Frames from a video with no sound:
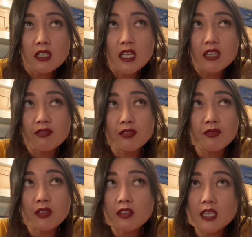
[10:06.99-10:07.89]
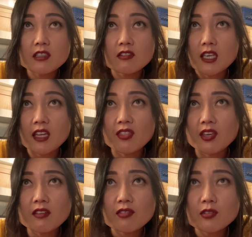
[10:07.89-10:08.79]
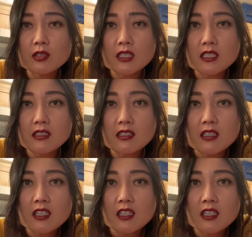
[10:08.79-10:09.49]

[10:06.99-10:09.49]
And if you feel like you can't think of those things,